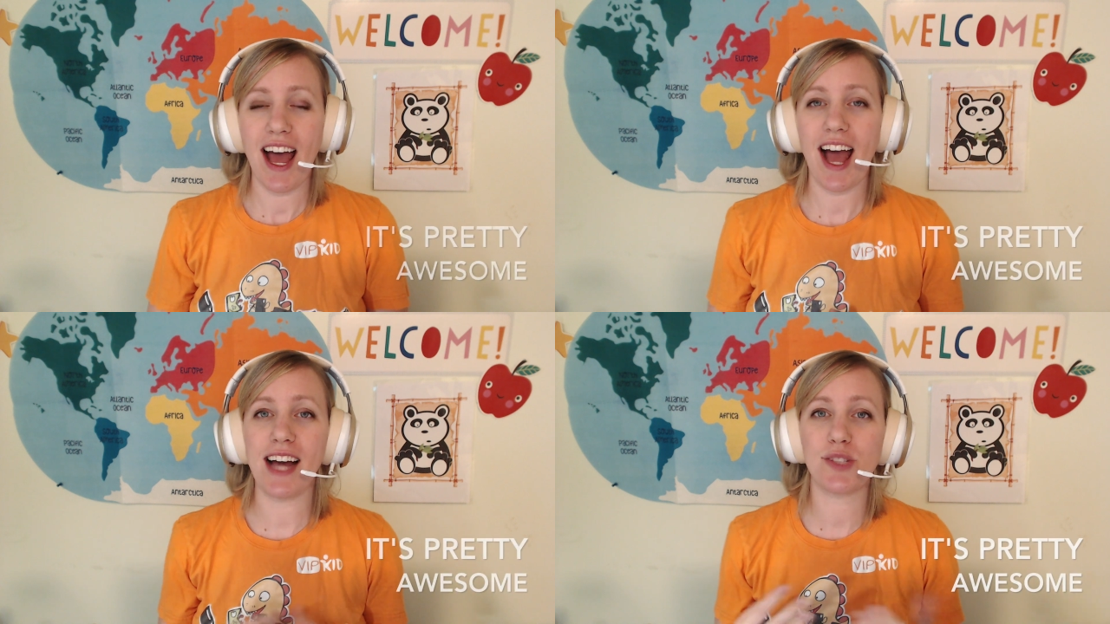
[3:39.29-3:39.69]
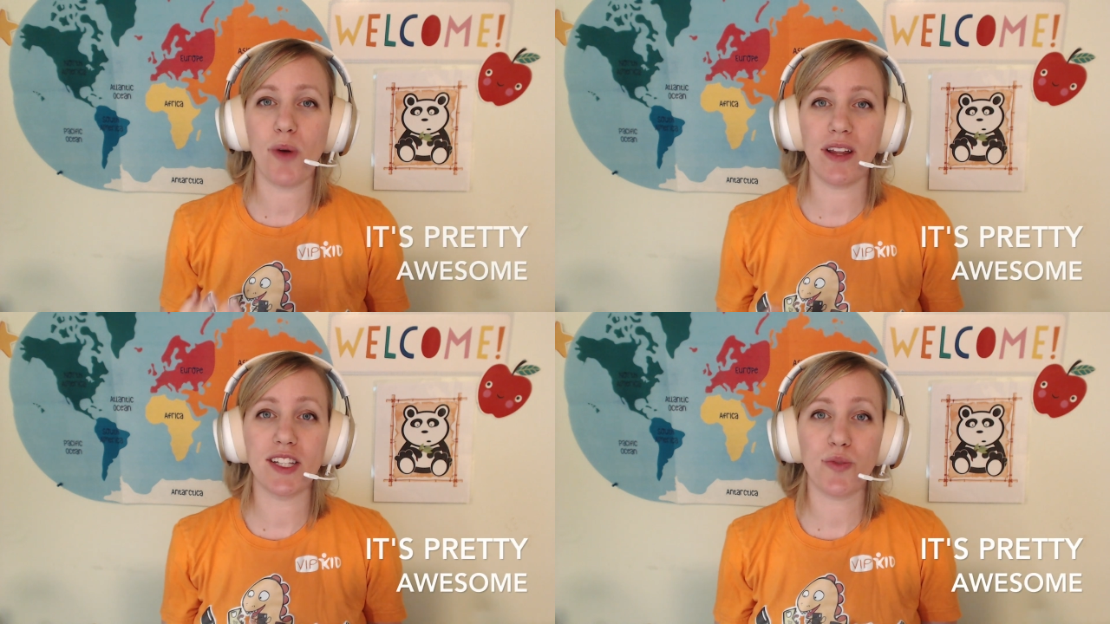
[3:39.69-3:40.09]
as
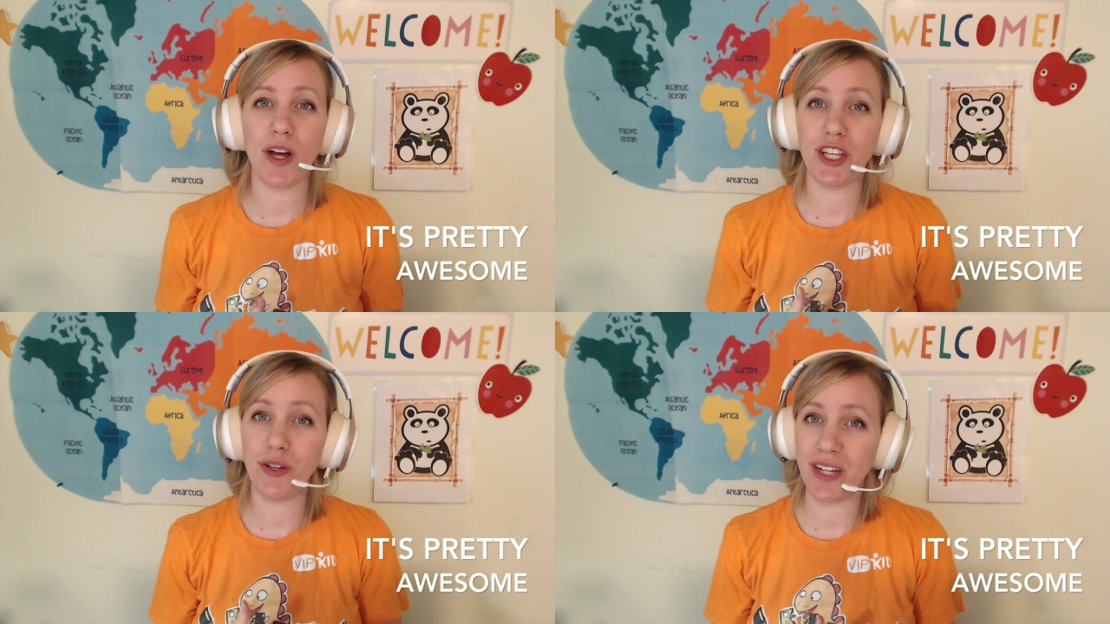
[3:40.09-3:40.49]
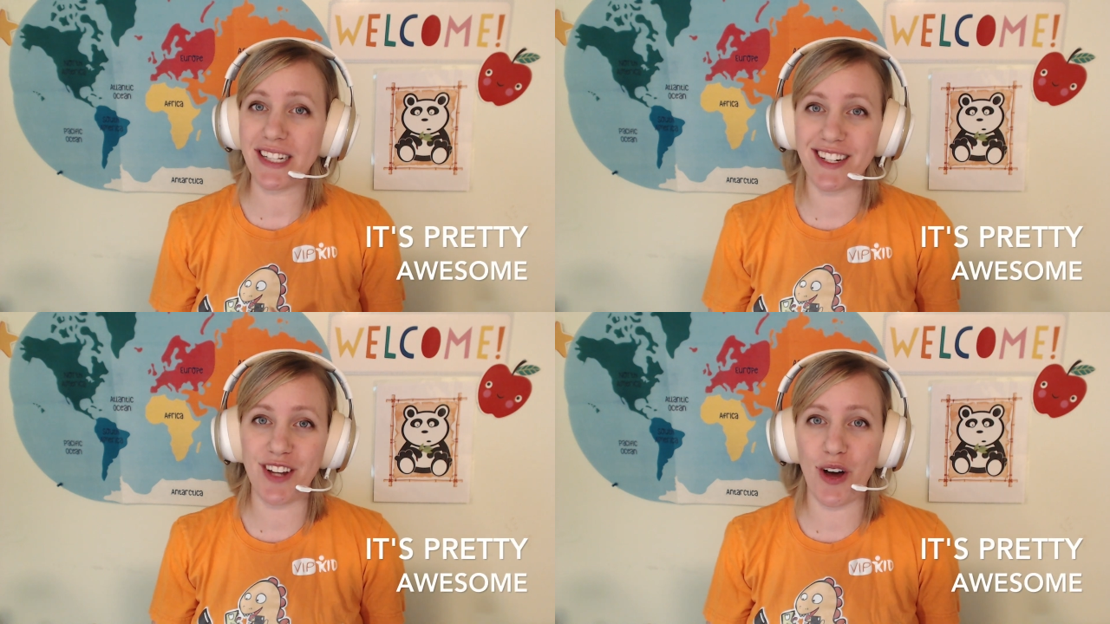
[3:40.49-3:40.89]
well as what you need
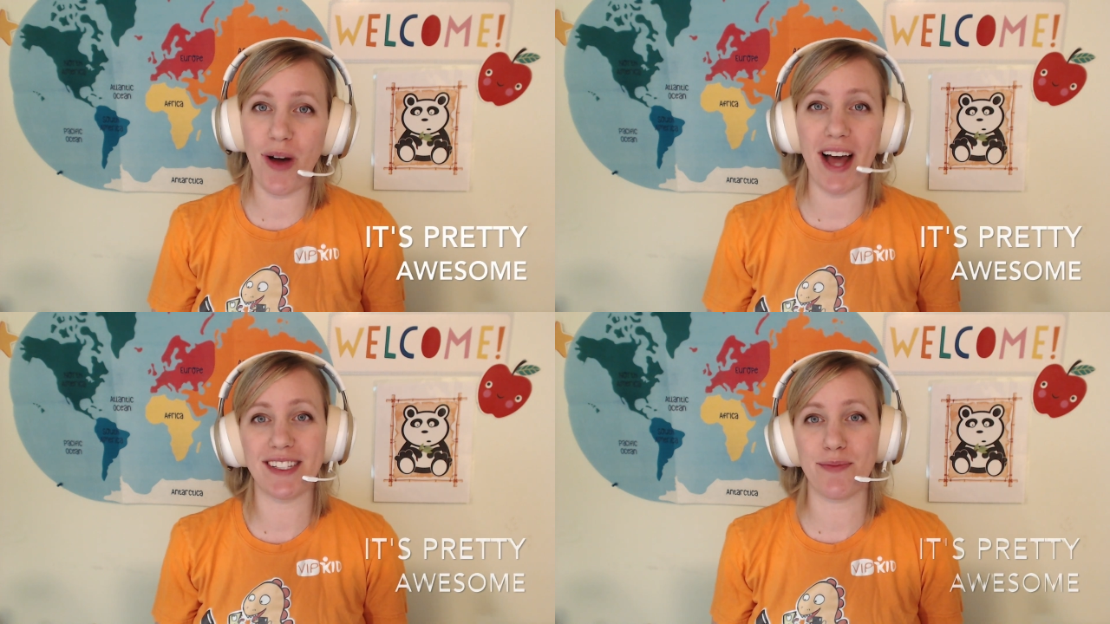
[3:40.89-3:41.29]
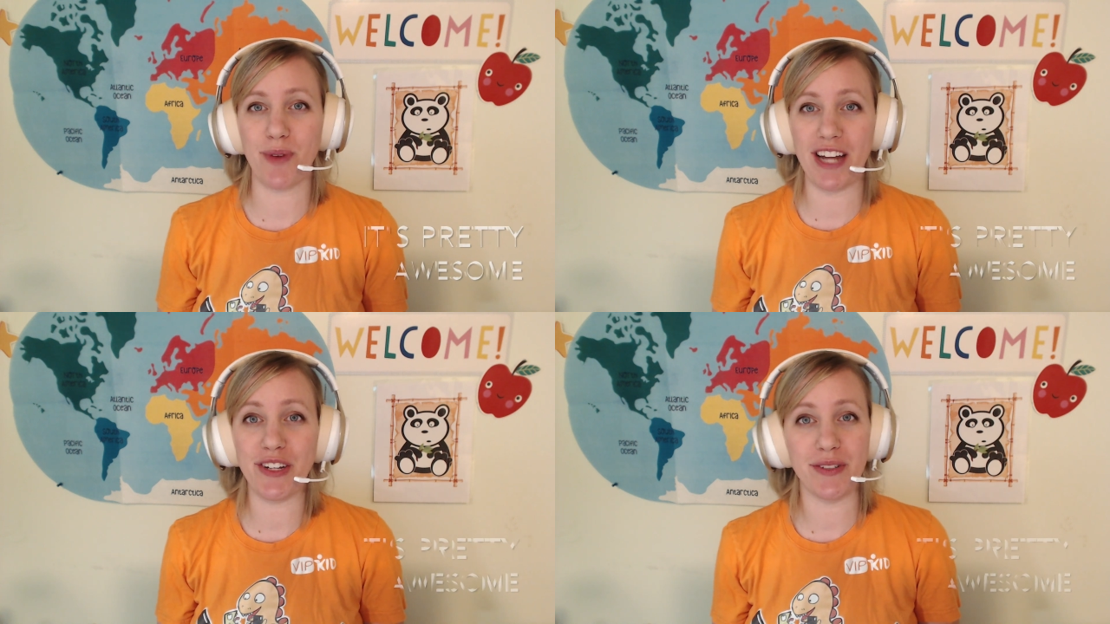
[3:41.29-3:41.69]
to know as a
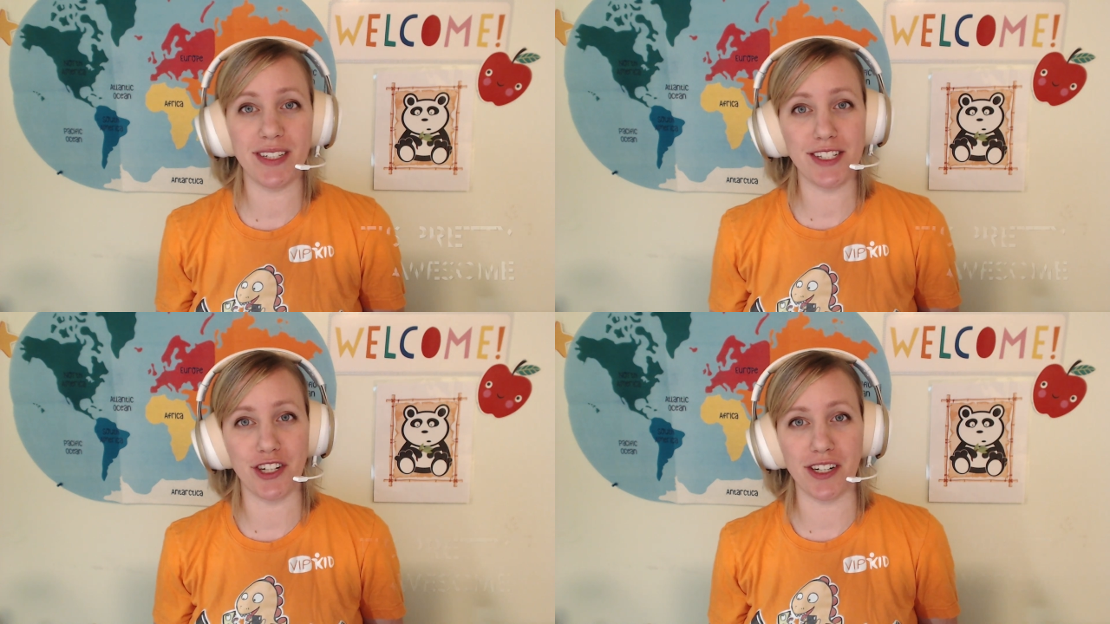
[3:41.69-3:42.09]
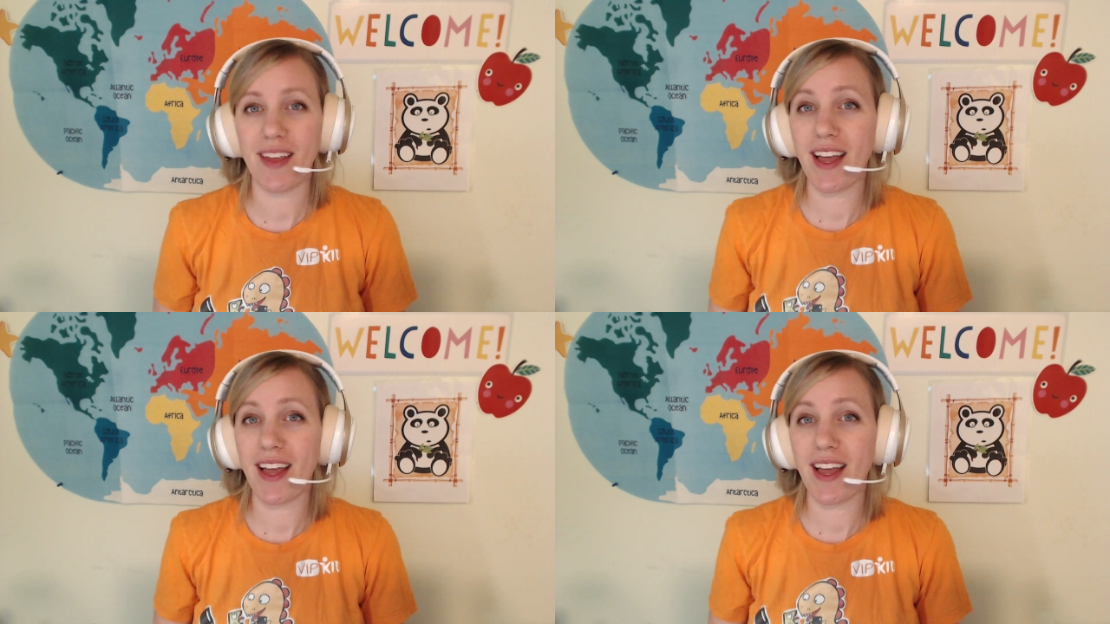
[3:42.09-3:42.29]
brand new teacher.